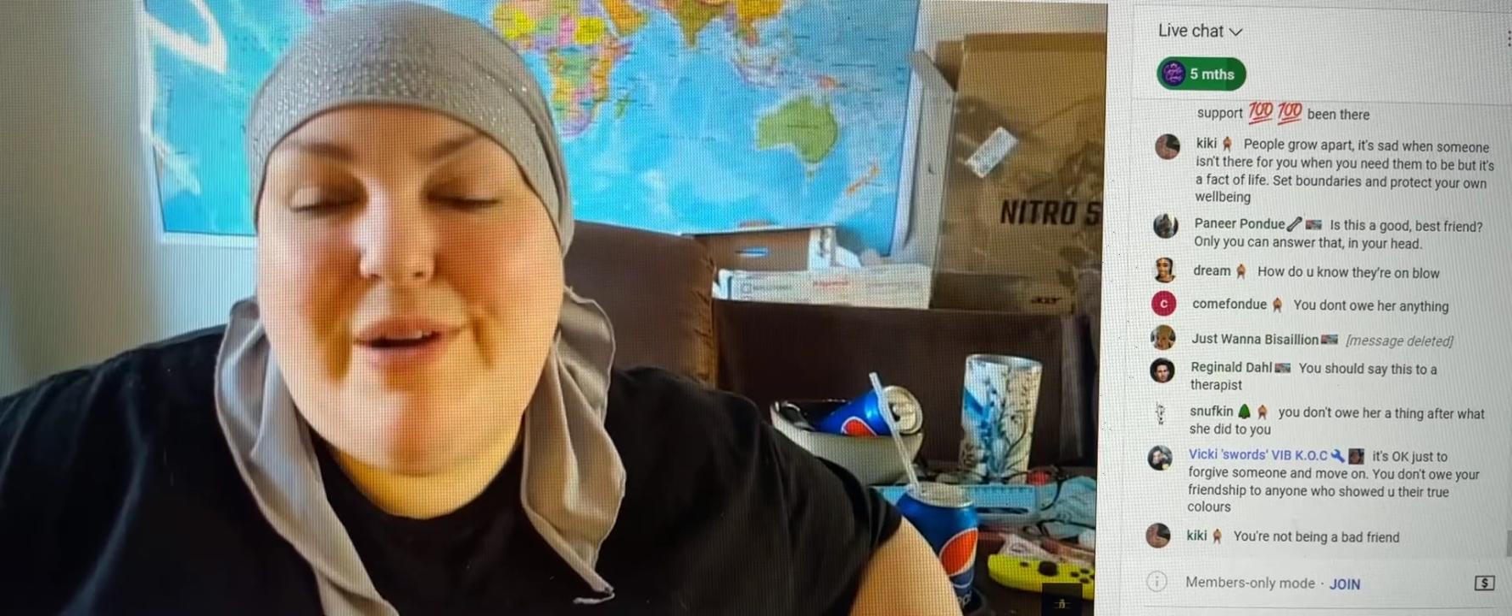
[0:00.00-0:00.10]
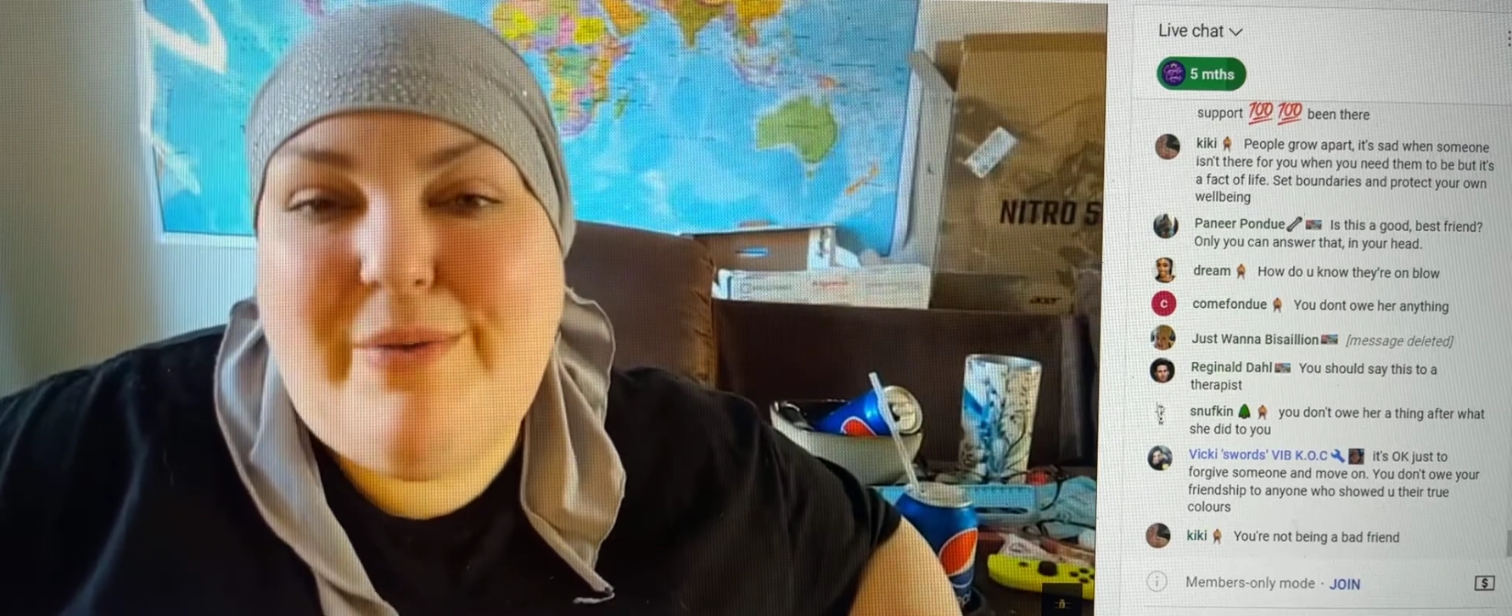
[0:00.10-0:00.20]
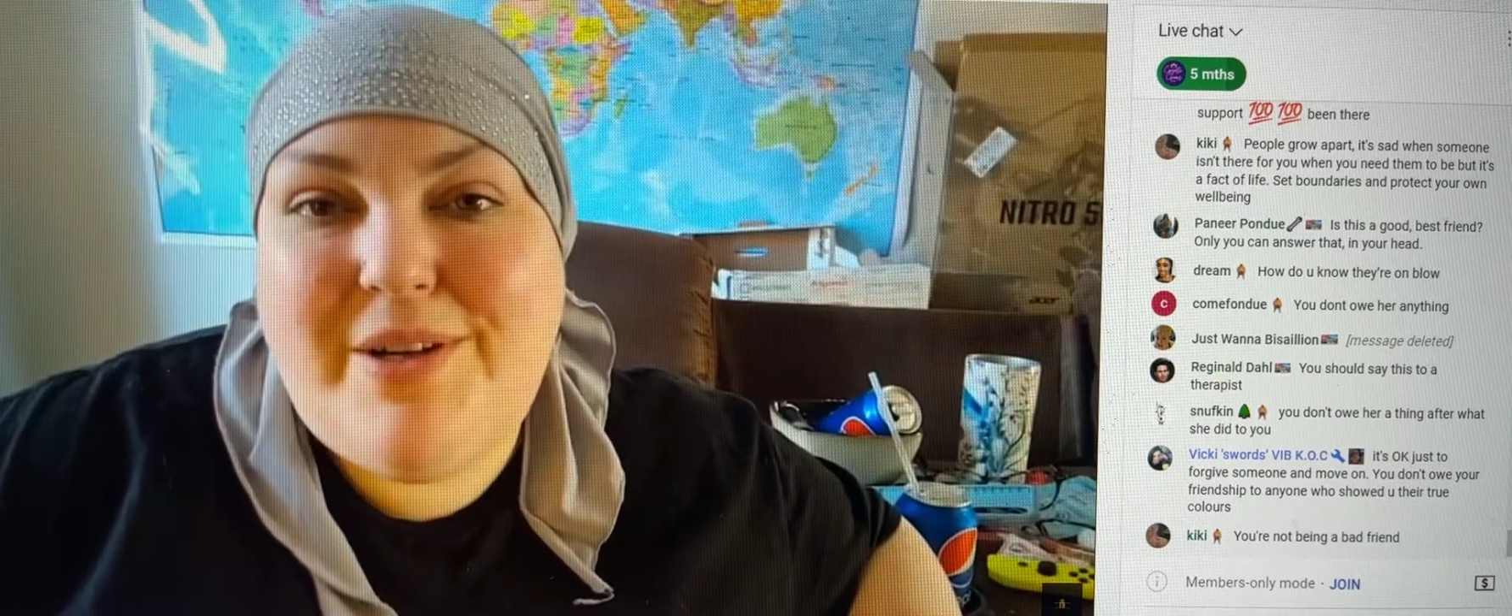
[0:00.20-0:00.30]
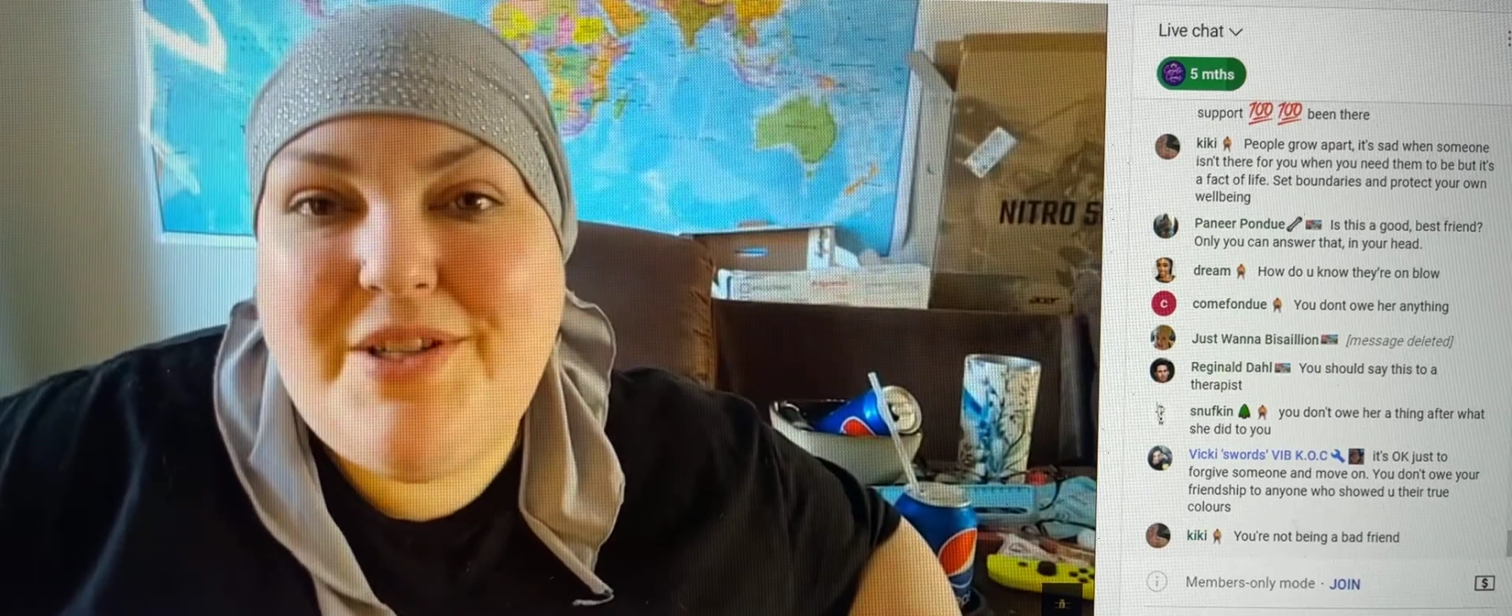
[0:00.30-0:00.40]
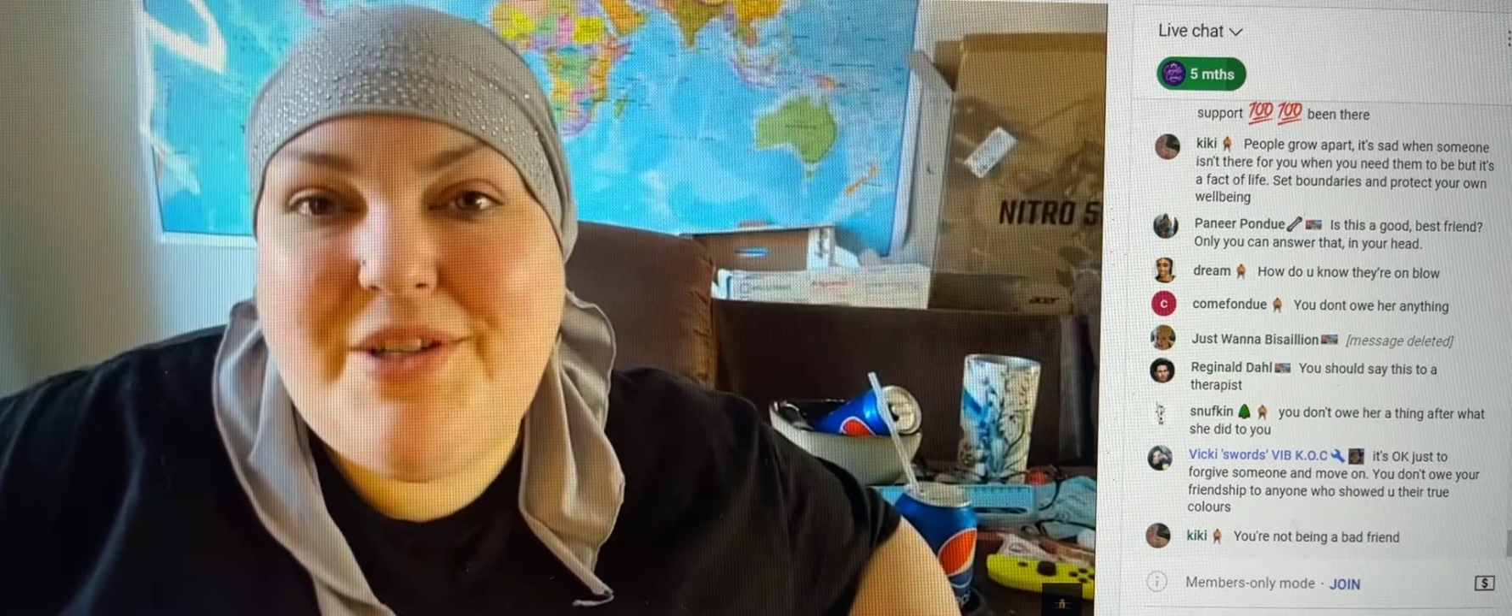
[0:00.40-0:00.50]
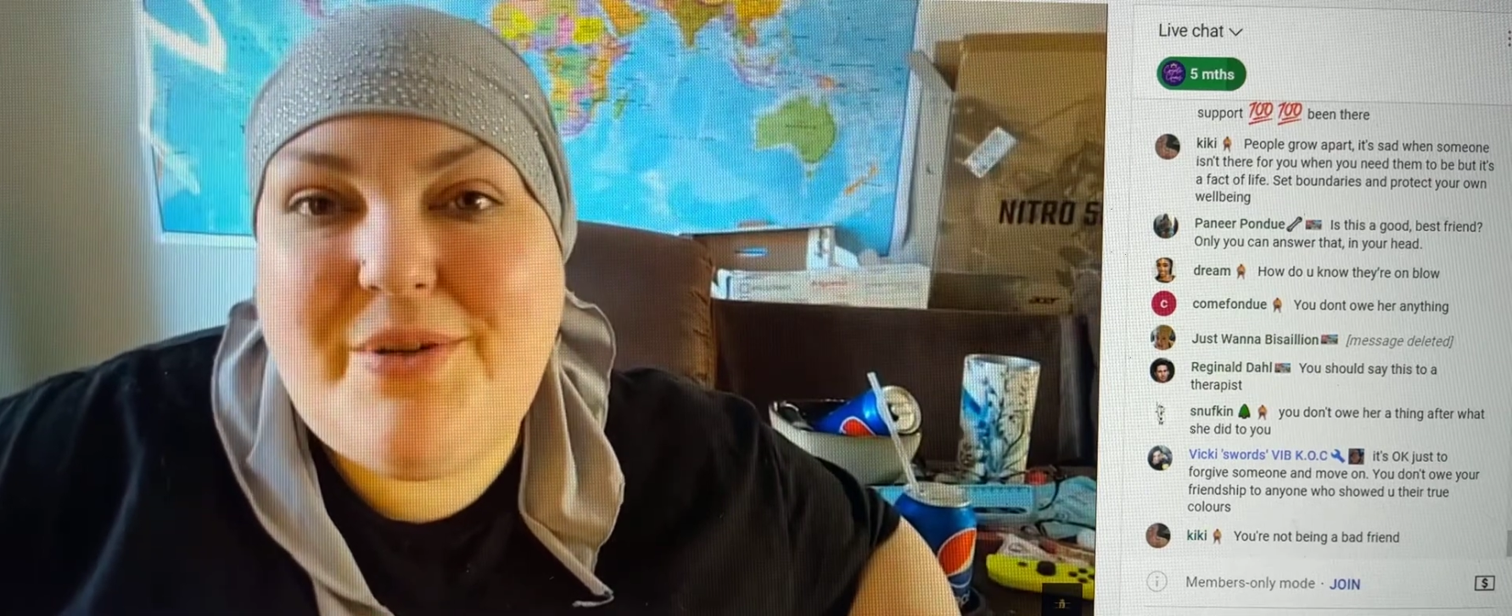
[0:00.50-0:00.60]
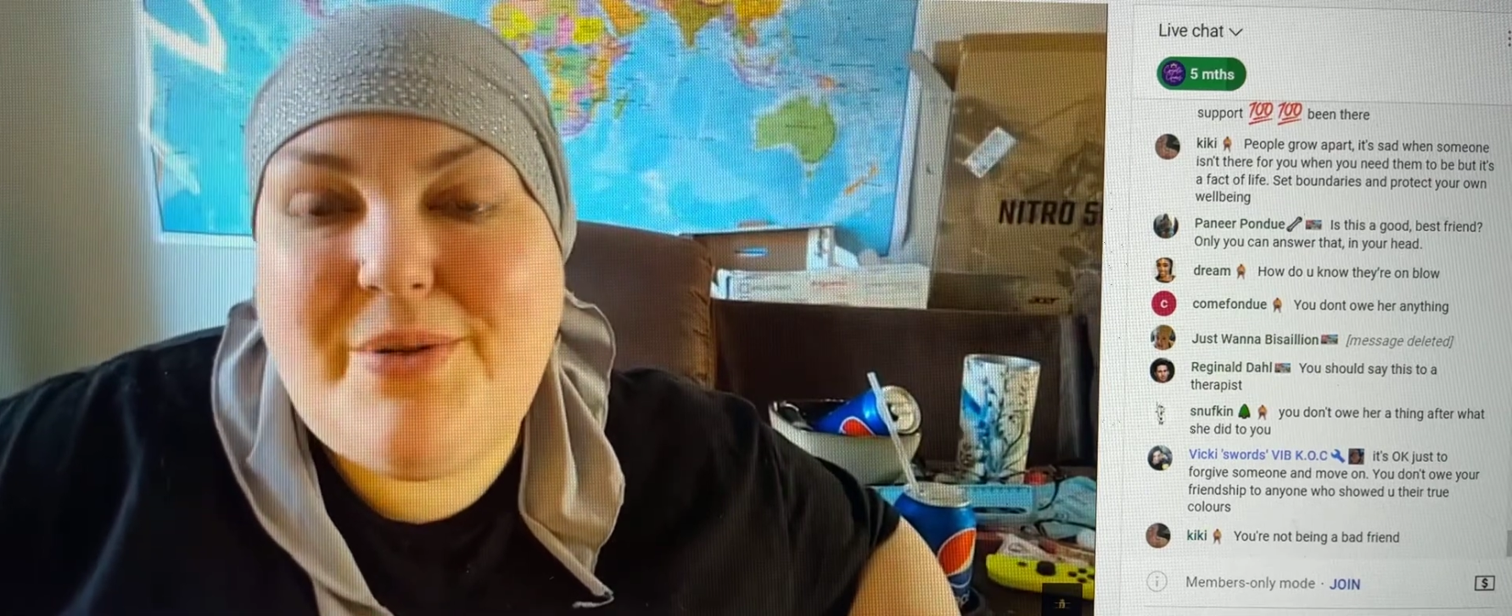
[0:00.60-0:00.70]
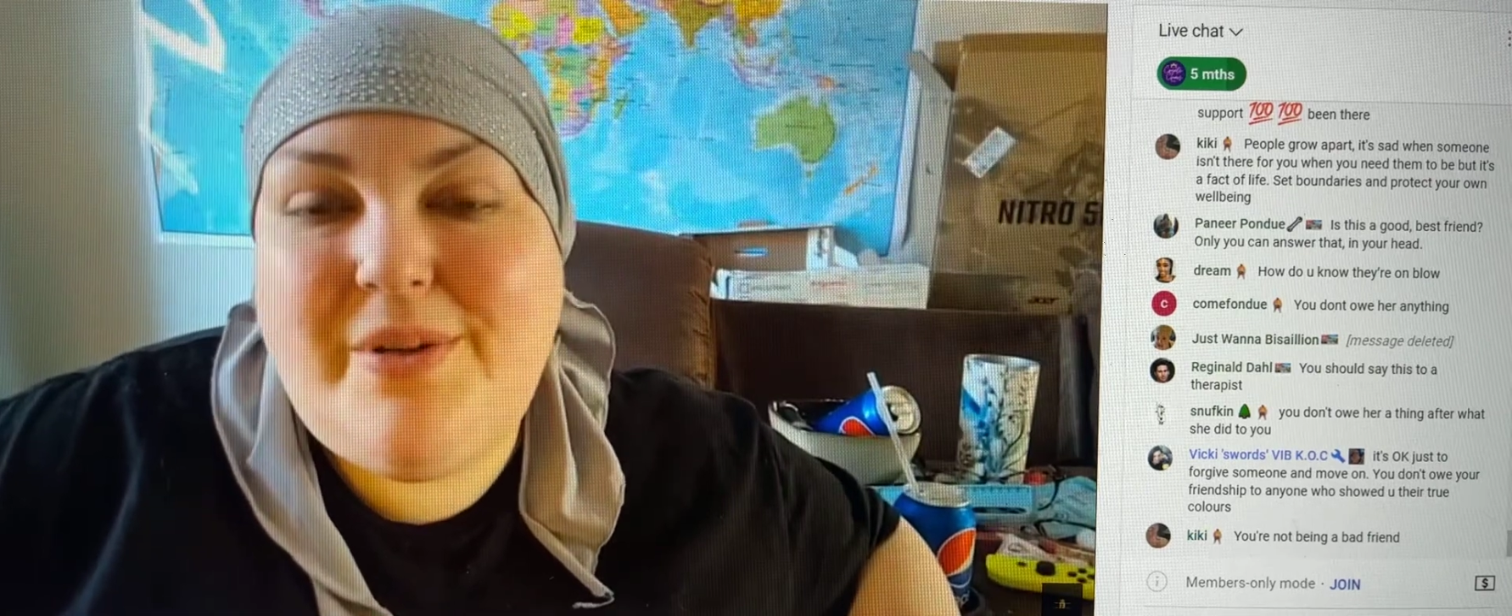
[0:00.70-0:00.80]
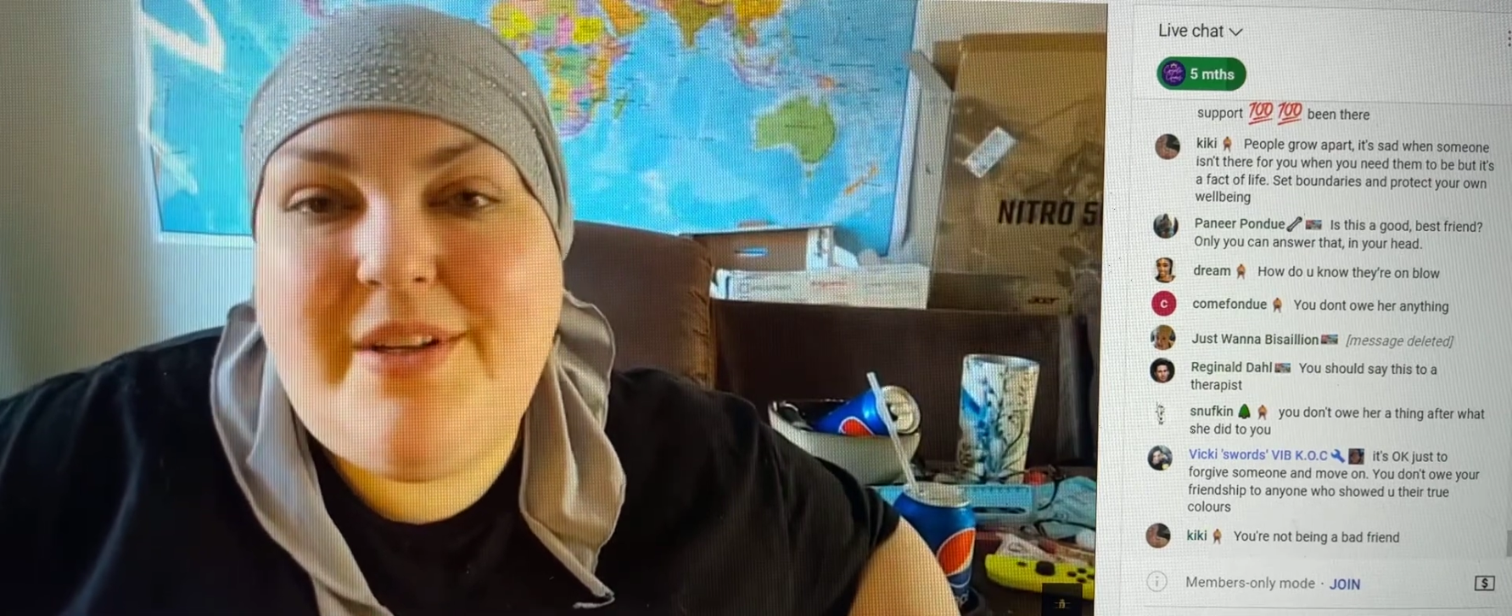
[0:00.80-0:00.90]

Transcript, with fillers: want to.